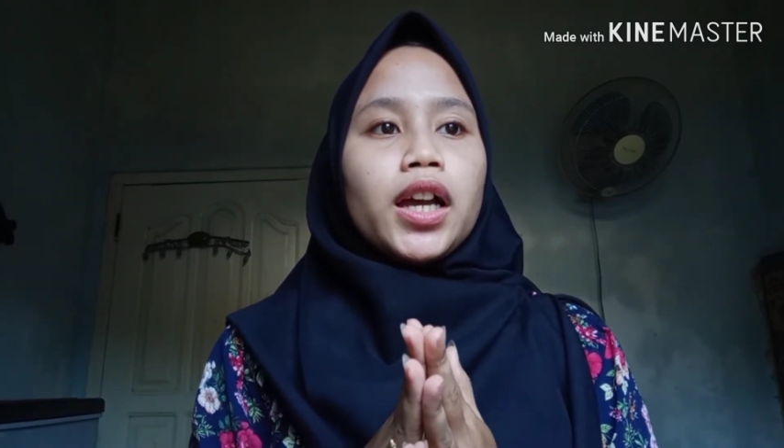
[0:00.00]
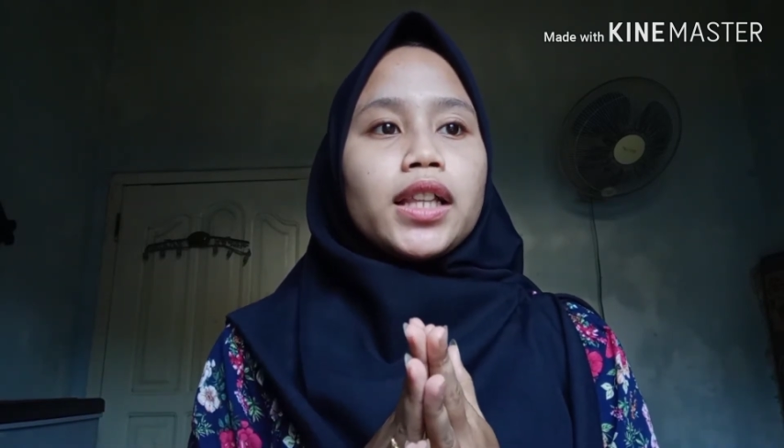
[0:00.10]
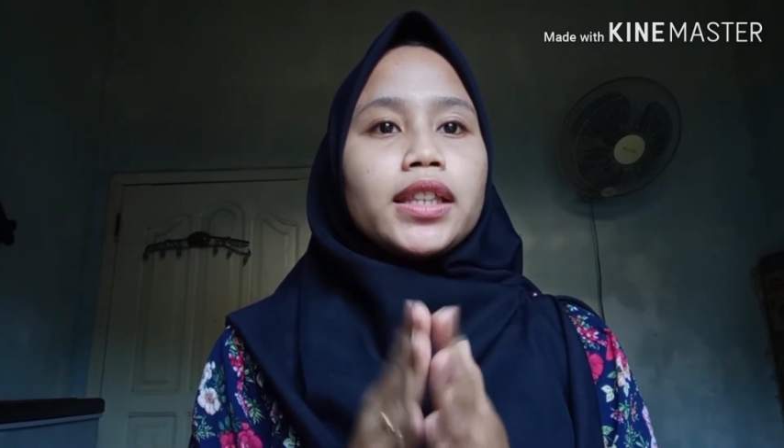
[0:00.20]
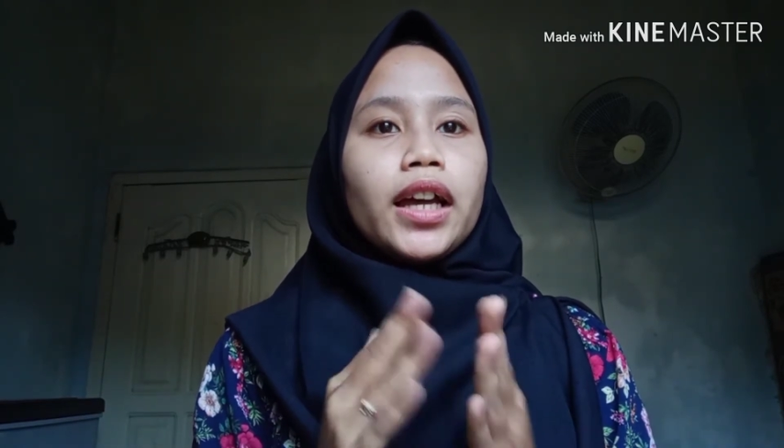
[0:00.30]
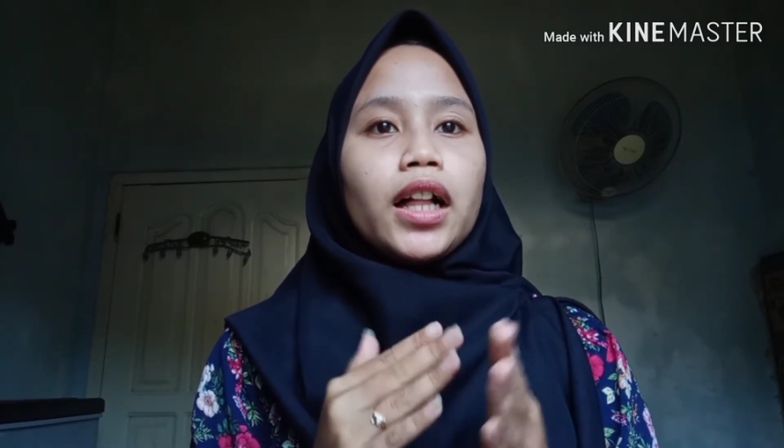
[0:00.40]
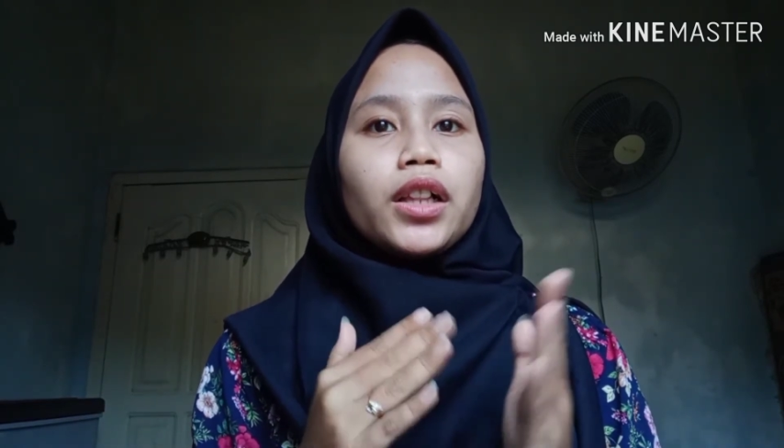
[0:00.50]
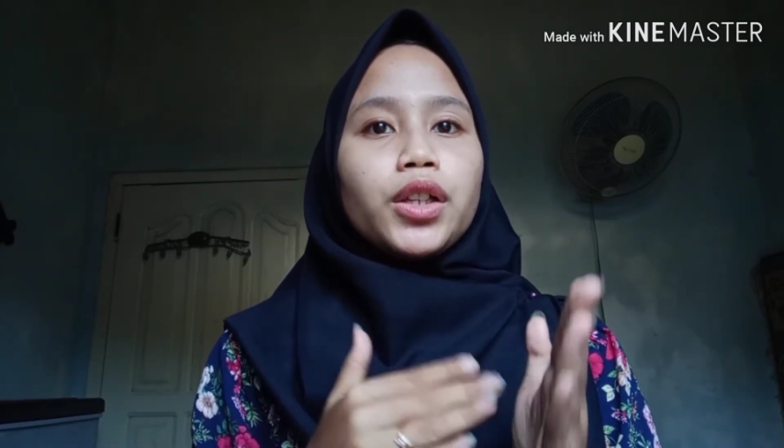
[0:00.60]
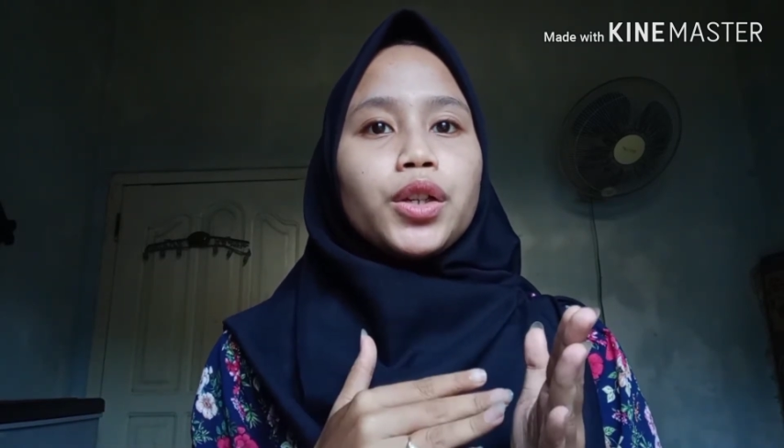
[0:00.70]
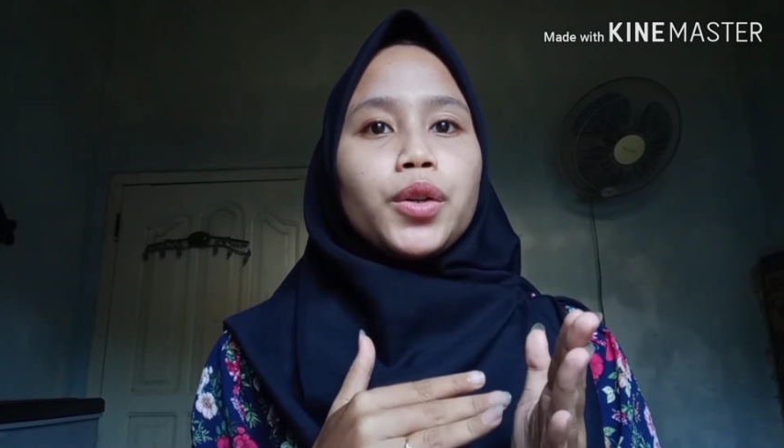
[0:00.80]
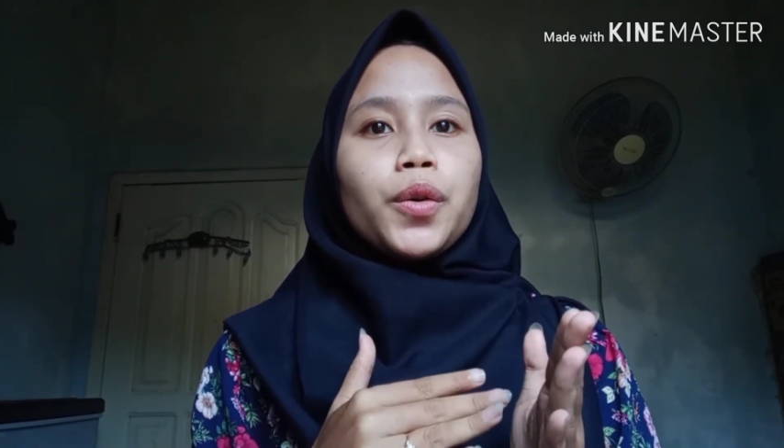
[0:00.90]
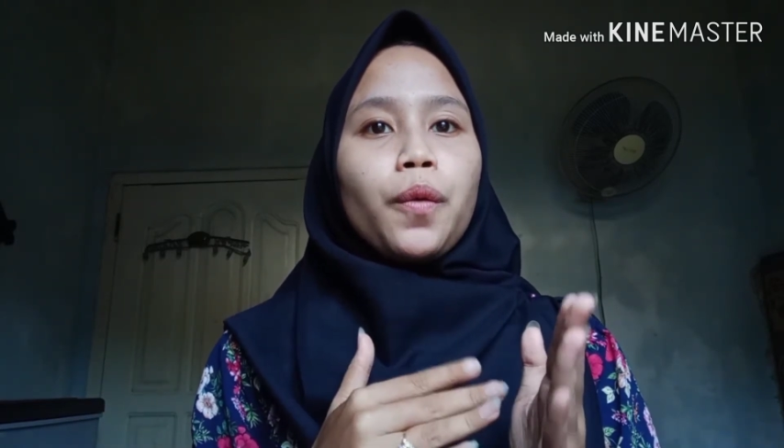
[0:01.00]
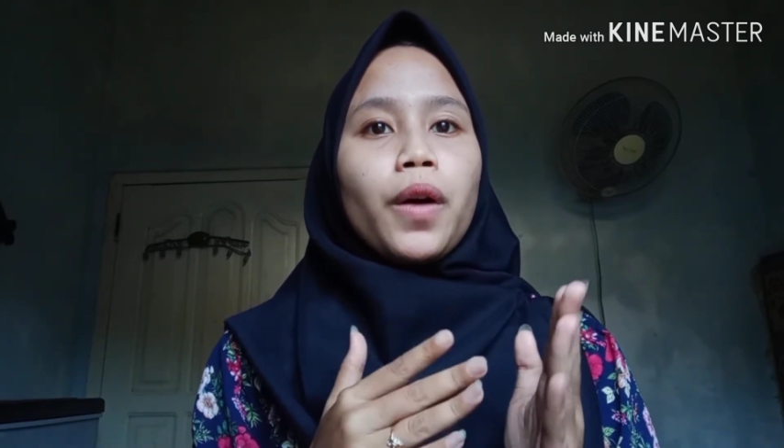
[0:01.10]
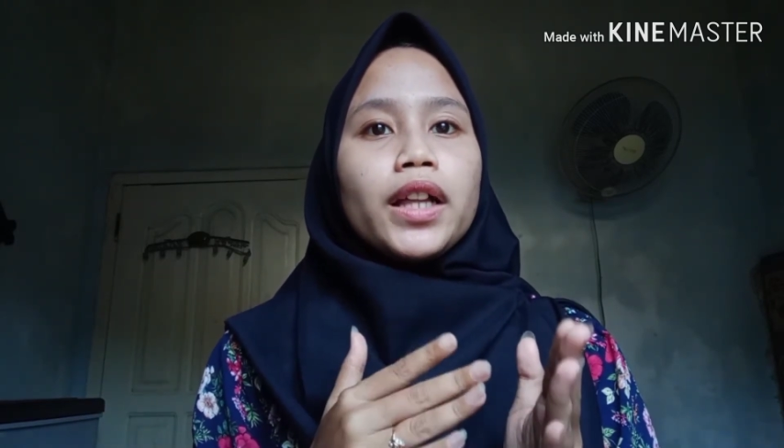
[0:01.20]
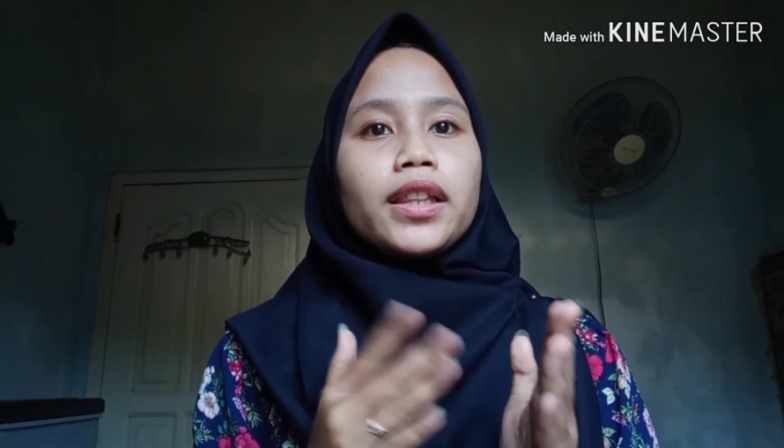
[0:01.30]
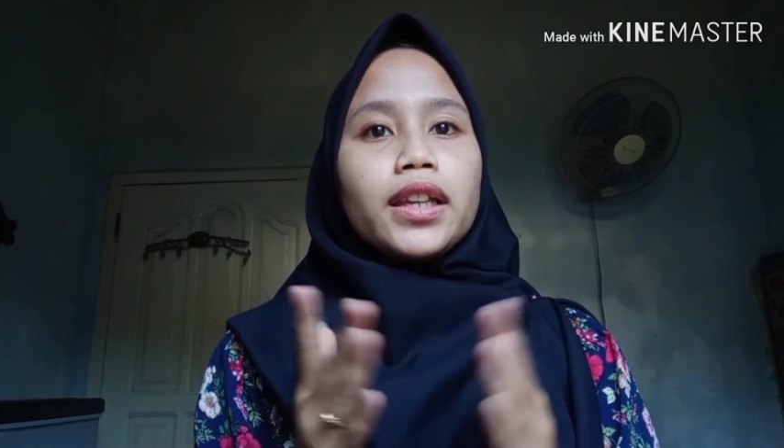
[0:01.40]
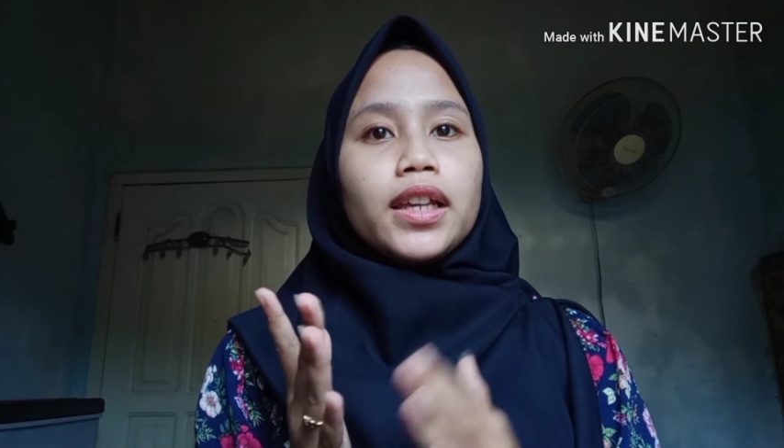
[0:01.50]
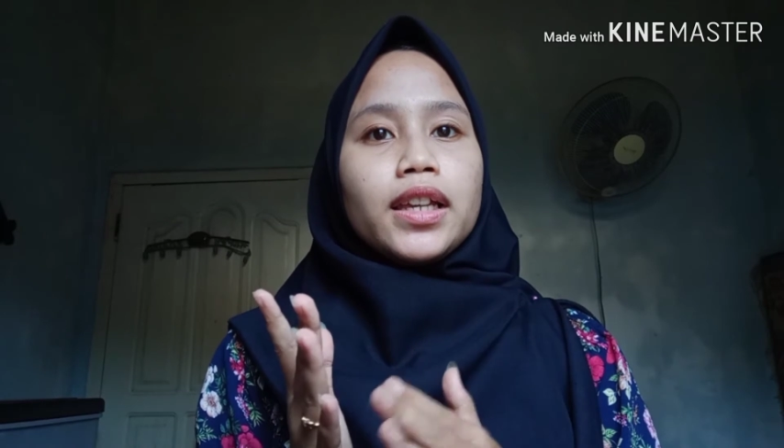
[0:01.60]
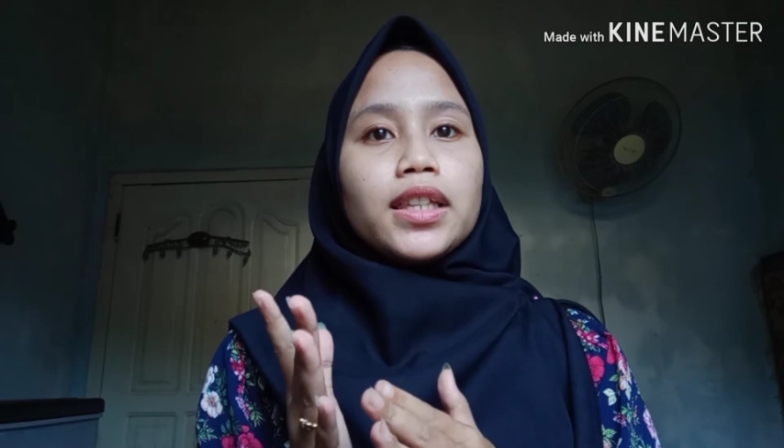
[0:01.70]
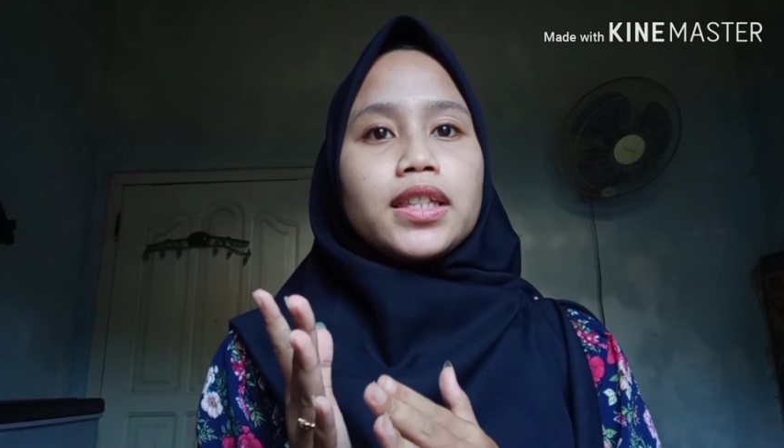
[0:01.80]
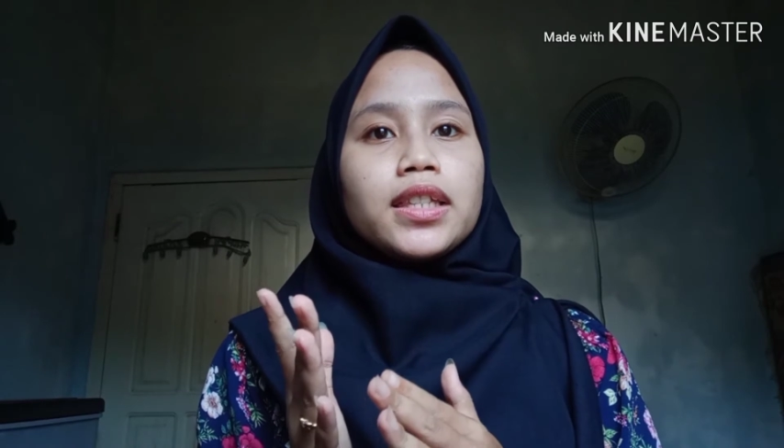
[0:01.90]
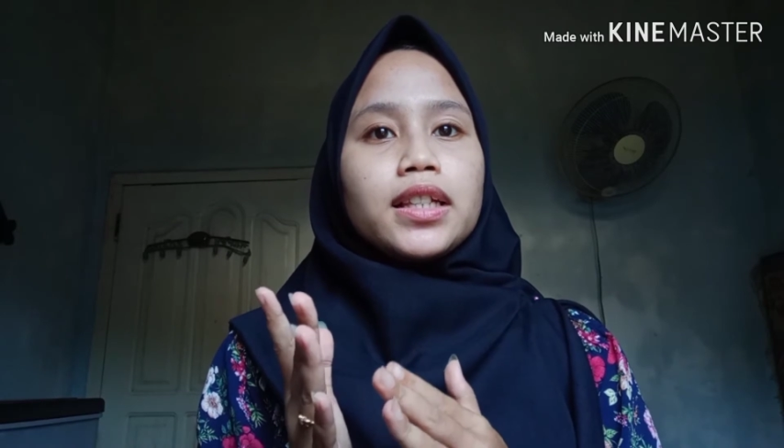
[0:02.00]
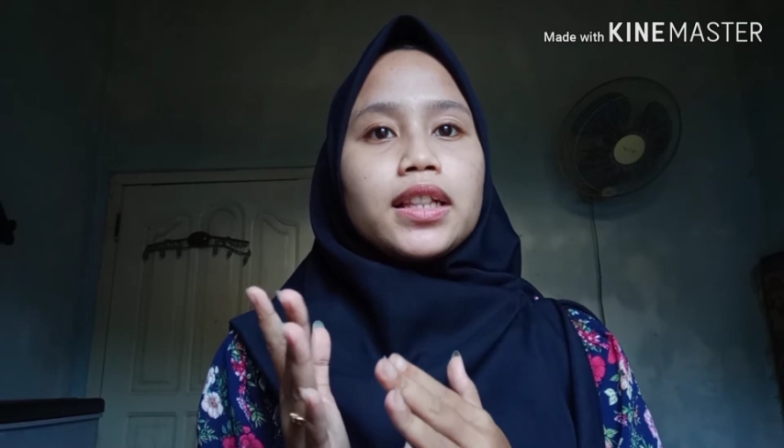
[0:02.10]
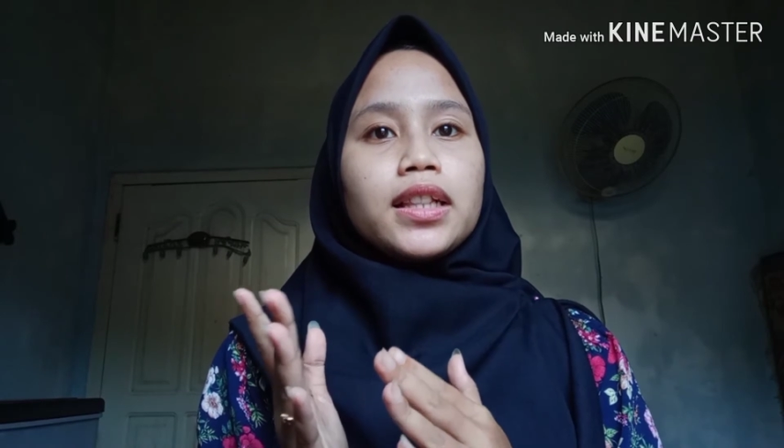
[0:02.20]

tell you what is